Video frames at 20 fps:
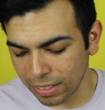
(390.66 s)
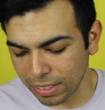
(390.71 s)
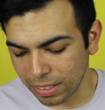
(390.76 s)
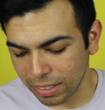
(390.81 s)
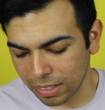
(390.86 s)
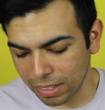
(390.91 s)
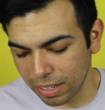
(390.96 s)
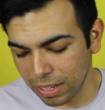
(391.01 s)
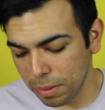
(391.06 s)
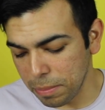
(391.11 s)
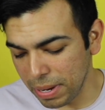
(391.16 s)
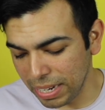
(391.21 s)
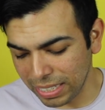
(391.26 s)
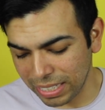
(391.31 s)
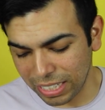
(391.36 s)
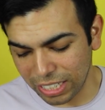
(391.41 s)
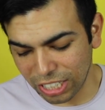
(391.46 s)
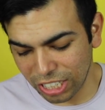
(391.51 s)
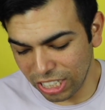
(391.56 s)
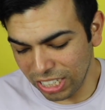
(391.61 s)
look
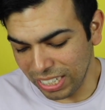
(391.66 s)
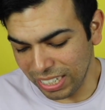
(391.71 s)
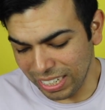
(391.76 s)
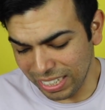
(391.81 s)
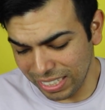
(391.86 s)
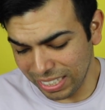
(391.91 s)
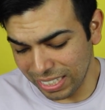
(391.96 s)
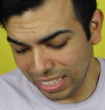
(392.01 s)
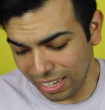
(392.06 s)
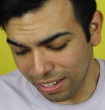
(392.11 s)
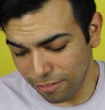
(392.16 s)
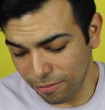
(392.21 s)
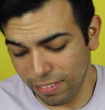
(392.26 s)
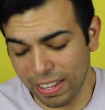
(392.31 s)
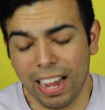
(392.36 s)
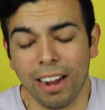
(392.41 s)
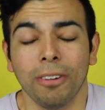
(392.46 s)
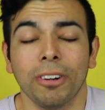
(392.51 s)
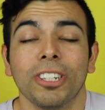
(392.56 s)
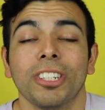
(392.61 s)
amazing. It's like
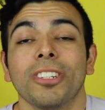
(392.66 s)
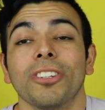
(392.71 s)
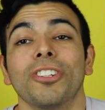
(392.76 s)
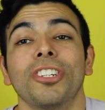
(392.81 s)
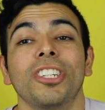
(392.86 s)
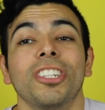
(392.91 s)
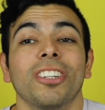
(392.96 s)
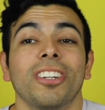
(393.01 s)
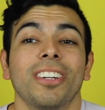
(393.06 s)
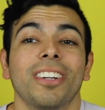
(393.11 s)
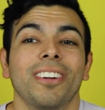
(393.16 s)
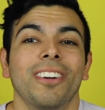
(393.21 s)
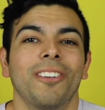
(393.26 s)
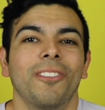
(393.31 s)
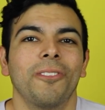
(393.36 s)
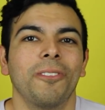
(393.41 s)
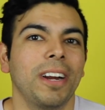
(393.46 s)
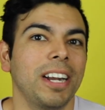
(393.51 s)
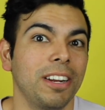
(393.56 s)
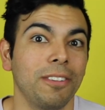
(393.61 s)
flowers, so she's
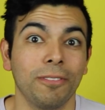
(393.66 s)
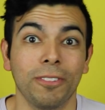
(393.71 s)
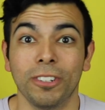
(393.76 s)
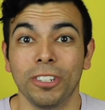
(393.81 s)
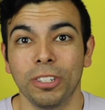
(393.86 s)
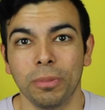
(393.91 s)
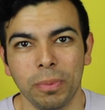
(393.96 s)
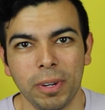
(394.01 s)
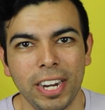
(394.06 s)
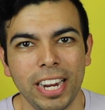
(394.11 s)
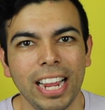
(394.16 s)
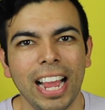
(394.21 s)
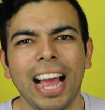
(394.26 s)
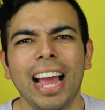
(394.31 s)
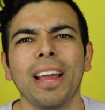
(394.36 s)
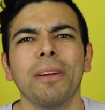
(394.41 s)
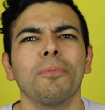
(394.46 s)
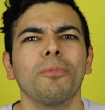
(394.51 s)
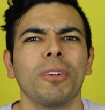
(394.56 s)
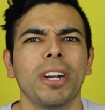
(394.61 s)
ready for spring.
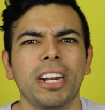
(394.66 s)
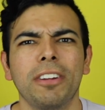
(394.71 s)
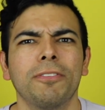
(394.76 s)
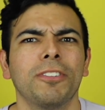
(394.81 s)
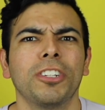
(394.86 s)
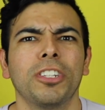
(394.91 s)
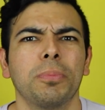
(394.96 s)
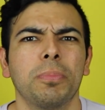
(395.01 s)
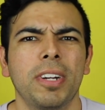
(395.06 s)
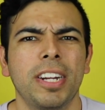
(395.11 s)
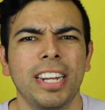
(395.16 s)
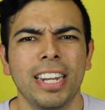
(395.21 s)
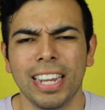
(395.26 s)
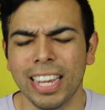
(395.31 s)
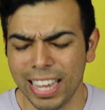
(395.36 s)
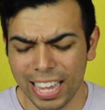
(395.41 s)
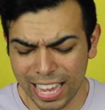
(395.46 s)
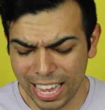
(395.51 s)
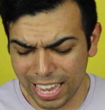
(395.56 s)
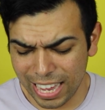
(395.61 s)
I'm ready for spring.
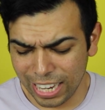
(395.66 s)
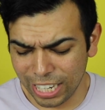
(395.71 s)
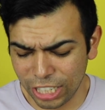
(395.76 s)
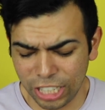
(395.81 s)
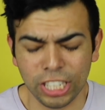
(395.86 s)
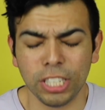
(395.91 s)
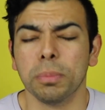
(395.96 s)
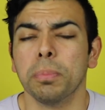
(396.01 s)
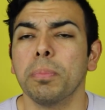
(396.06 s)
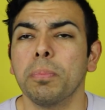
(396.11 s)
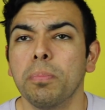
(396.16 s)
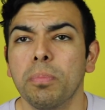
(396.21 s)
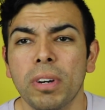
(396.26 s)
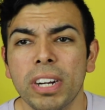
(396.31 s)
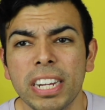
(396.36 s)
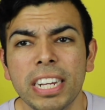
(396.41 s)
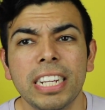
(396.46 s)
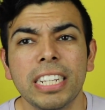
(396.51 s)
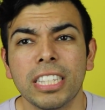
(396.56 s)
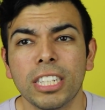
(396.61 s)
She's
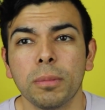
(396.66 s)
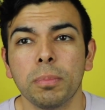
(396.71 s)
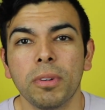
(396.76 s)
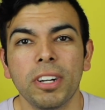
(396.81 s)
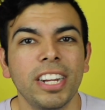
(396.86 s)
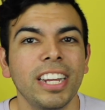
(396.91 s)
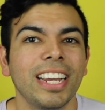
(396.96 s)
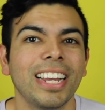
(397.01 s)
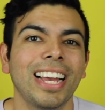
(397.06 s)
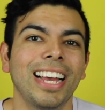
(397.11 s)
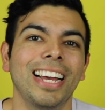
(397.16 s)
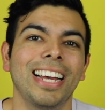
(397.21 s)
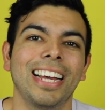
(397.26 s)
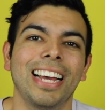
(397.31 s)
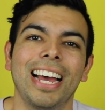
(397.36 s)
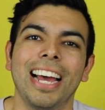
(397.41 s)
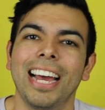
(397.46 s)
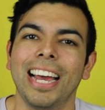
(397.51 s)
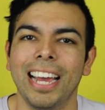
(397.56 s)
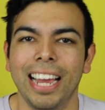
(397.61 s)
bringing spring.
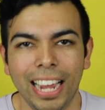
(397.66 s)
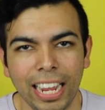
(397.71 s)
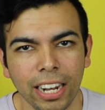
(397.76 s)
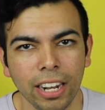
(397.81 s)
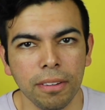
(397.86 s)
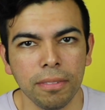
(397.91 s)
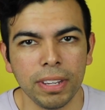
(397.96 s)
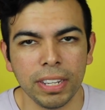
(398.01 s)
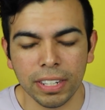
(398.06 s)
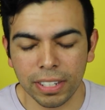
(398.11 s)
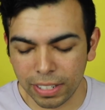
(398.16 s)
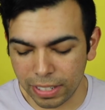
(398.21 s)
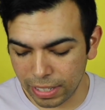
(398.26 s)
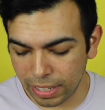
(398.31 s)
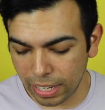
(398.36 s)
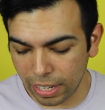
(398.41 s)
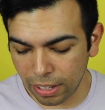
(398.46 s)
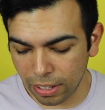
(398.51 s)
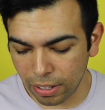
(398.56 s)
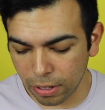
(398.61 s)
I love it.
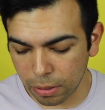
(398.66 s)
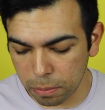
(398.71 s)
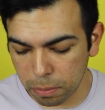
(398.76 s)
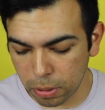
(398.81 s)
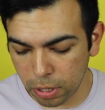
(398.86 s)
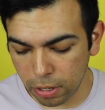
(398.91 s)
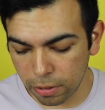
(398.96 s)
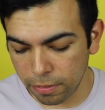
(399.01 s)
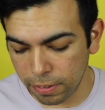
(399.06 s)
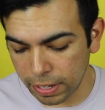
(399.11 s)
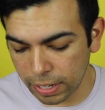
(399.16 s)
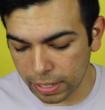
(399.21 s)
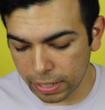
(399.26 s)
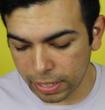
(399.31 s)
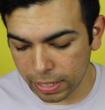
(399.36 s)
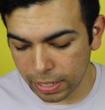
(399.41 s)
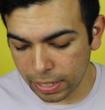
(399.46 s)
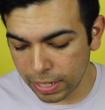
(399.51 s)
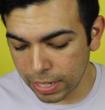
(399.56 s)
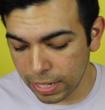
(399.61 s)
They look perfect.
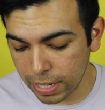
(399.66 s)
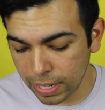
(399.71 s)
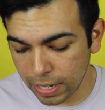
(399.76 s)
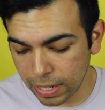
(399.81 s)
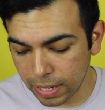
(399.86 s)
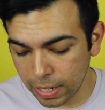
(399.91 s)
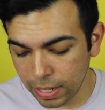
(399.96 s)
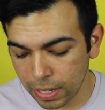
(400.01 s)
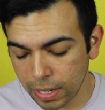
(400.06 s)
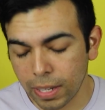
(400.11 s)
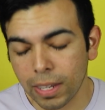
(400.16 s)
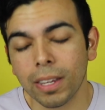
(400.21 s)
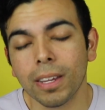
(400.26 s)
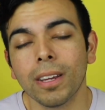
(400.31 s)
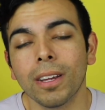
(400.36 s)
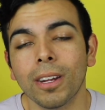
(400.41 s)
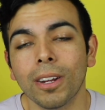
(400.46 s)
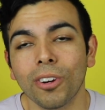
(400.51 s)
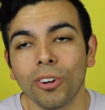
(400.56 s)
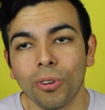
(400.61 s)

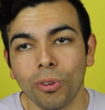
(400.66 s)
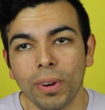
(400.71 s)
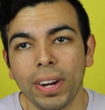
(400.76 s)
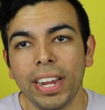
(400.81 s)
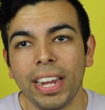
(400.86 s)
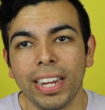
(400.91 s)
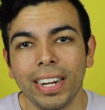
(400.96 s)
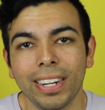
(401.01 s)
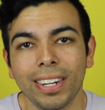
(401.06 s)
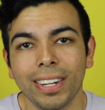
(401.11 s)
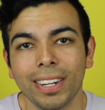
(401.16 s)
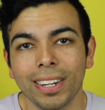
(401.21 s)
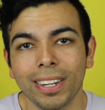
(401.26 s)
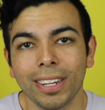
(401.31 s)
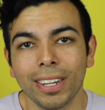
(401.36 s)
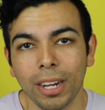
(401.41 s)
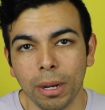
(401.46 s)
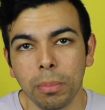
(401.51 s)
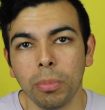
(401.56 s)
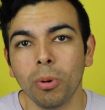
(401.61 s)
Great
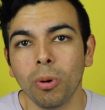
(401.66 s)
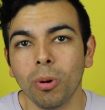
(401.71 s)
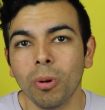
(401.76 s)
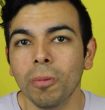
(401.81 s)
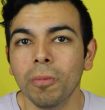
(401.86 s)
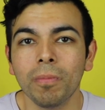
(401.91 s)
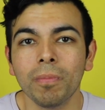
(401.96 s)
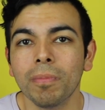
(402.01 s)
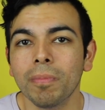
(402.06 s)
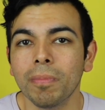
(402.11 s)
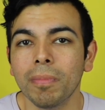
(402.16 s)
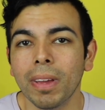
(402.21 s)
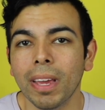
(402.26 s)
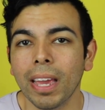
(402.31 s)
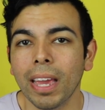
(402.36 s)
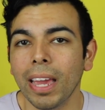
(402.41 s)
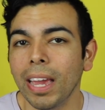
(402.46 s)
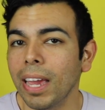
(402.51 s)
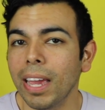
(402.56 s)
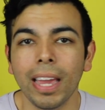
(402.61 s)
couple,
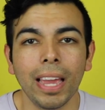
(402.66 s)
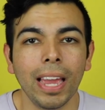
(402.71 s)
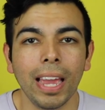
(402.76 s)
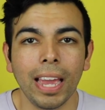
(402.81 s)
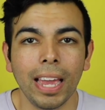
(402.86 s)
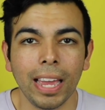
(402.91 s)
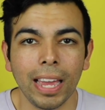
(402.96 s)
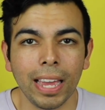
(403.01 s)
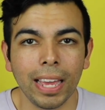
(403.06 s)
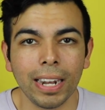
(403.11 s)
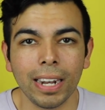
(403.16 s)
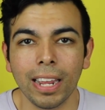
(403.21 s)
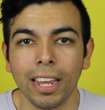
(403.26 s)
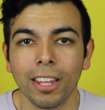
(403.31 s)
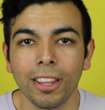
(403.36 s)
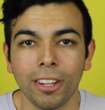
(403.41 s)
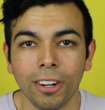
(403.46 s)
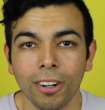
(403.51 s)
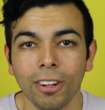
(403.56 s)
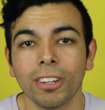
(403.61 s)
and
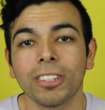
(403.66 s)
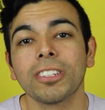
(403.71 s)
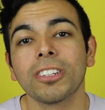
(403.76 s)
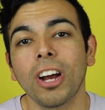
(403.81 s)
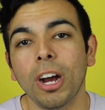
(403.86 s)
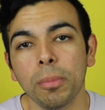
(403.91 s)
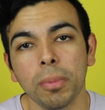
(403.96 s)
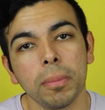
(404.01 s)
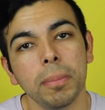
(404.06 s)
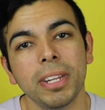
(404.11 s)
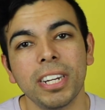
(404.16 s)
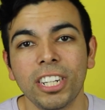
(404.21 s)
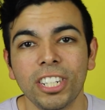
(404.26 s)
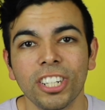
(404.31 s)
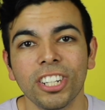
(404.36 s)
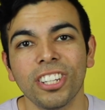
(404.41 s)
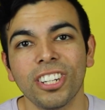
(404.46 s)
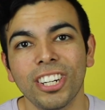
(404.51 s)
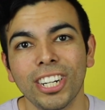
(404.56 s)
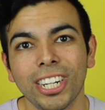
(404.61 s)
their looks complement each
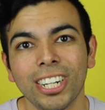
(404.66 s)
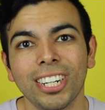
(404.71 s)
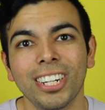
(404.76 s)
other.